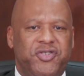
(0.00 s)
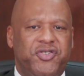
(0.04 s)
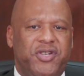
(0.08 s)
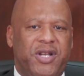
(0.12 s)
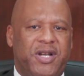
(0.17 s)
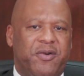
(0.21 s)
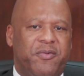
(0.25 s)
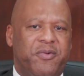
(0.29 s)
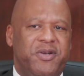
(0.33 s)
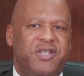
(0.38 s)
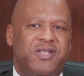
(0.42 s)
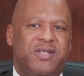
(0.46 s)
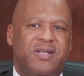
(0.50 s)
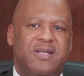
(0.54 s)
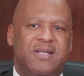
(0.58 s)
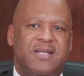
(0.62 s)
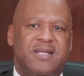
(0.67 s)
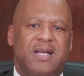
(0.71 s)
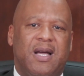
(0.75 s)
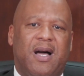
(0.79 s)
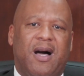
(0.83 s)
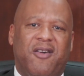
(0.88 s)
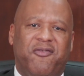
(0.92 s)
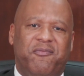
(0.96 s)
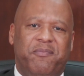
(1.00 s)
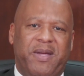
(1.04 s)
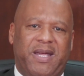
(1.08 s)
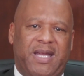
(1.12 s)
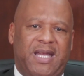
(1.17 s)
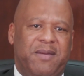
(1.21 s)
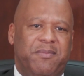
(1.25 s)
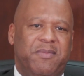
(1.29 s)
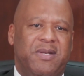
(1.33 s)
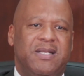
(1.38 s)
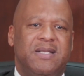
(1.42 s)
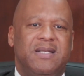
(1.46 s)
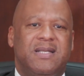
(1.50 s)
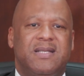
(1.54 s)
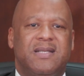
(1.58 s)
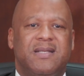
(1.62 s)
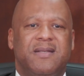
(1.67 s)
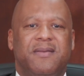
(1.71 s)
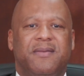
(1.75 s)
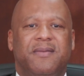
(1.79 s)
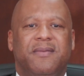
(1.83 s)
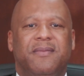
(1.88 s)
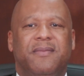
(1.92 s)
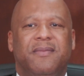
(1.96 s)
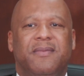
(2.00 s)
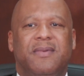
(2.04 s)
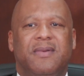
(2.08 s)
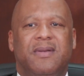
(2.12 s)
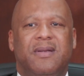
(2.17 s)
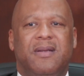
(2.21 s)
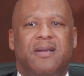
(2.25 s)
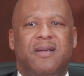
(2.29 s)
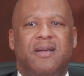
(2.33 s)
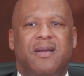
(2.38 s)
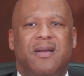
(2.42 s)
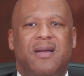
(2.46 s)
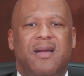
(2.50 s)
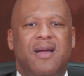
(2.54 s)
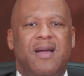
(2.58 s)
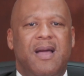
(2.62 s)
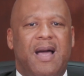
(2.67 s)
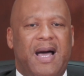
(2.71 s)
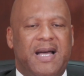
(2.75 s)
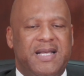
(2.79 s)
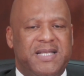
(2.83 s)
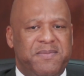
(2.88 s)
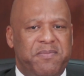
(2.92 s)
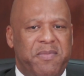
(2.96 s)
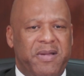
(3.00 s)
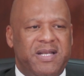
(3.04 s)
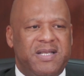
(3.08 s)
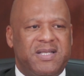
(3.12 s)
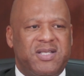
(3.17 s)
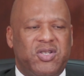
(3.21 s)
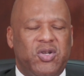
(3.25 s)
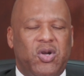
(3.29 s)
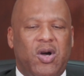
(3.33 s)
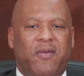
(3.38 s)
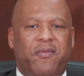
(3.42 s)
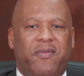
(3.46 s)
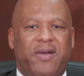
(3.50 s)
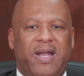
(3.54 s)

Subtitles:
generations of Bahamians. As Minister of